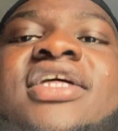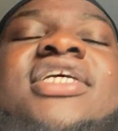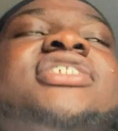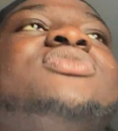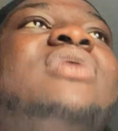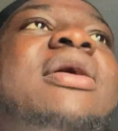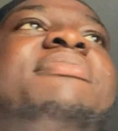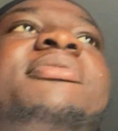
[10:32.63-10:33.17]
This
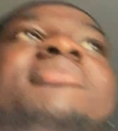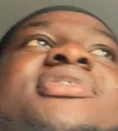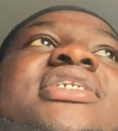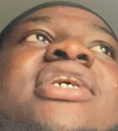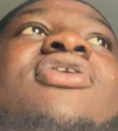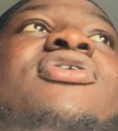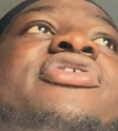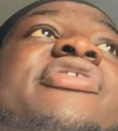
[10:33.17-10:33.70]
is why people
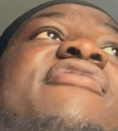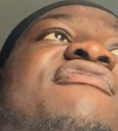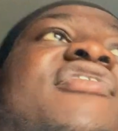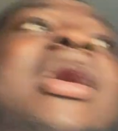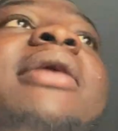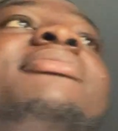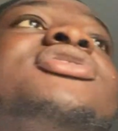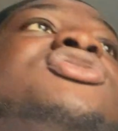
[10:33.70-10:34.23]
say, "Oh, your
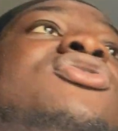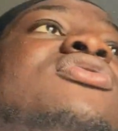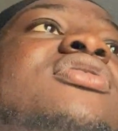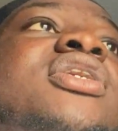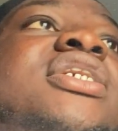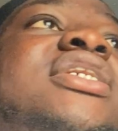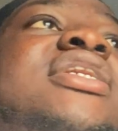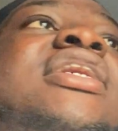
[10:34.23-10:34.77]
vibe is so
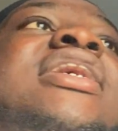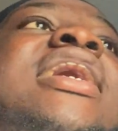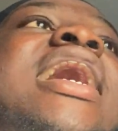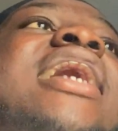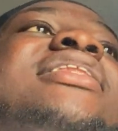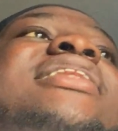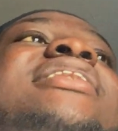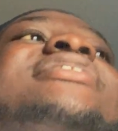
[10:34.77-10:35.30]
good.
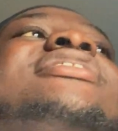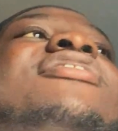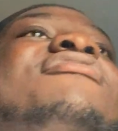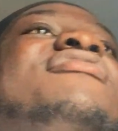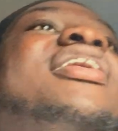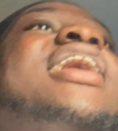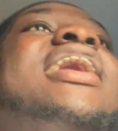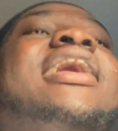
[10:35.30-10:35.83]
I like your
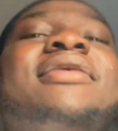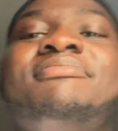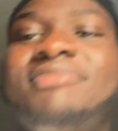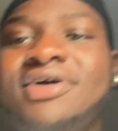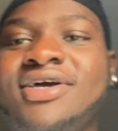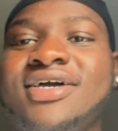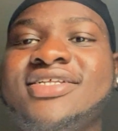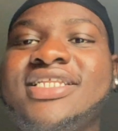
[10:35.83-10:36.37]
vibe."
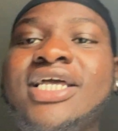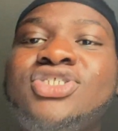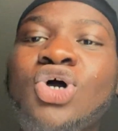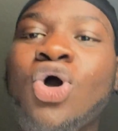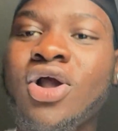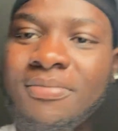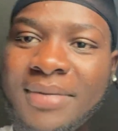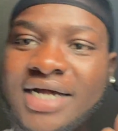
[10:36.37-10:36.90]
They
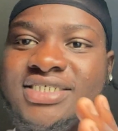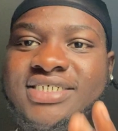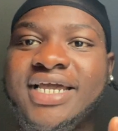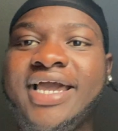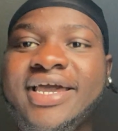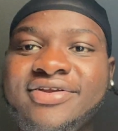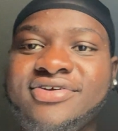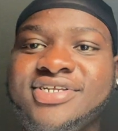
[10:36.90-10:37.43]
talking about your
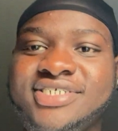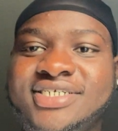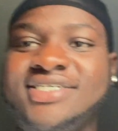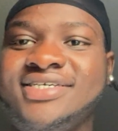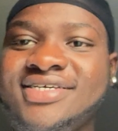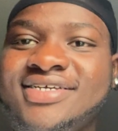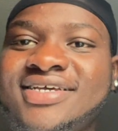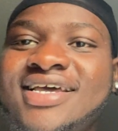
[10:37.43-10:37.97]
energy.
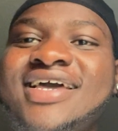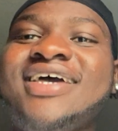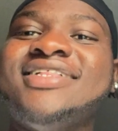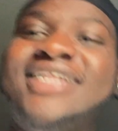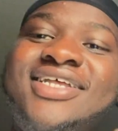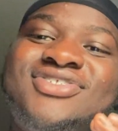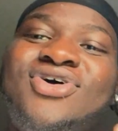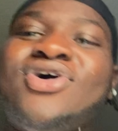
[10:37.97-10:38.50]

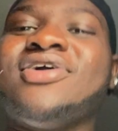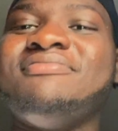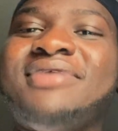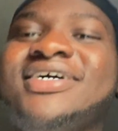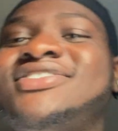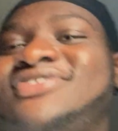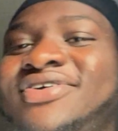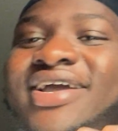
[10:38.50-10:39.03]
They talking
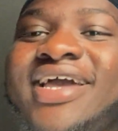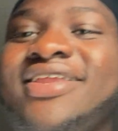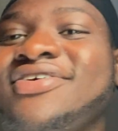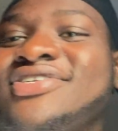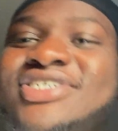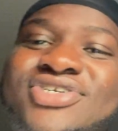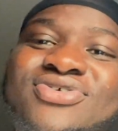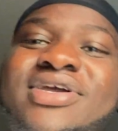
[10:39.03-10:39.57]
about your
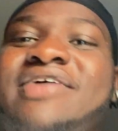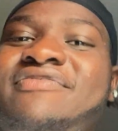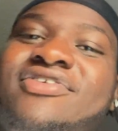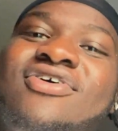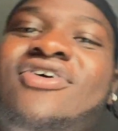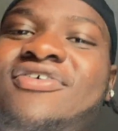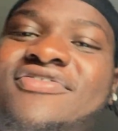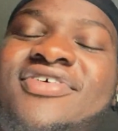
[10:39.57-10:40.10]
energy you
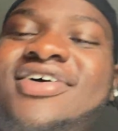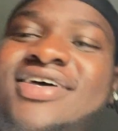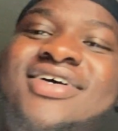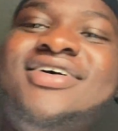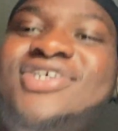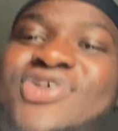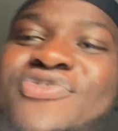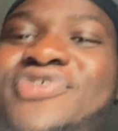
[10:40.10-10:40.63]
giving off.
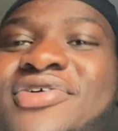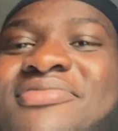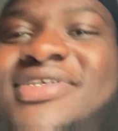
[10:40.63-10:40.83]
You feel